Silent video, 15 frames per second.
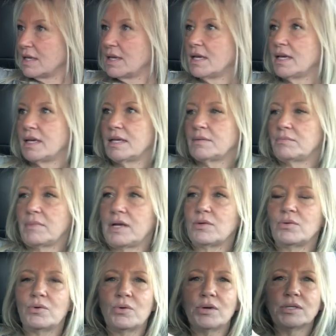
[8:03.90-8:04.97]
And
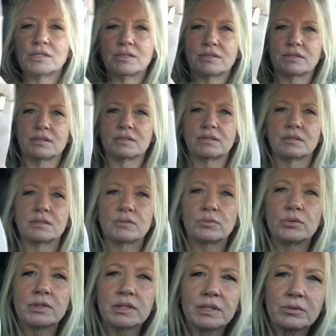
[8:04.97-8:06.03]
Michael Kors.
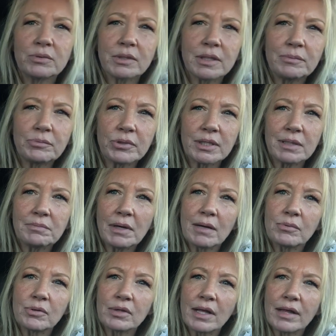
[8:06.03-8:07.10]
Really, really pretty
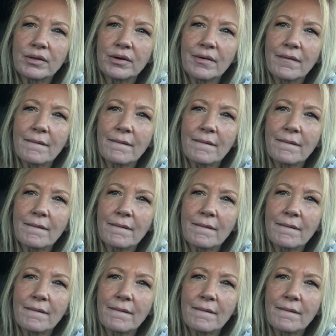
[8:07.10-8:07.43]
pebbled leather.